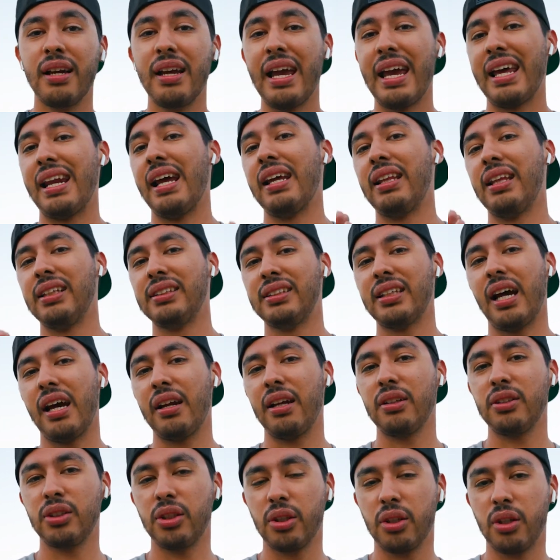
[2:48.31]
and I
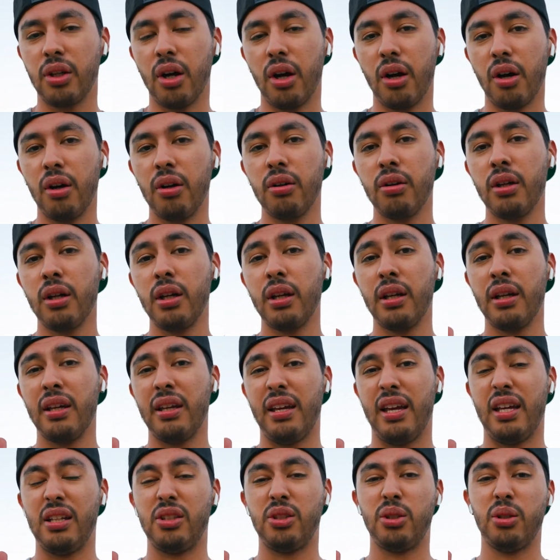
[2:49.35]
decided to go
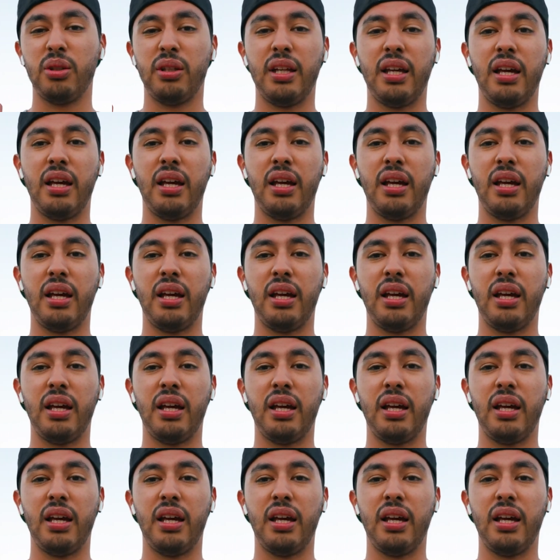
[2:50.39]
into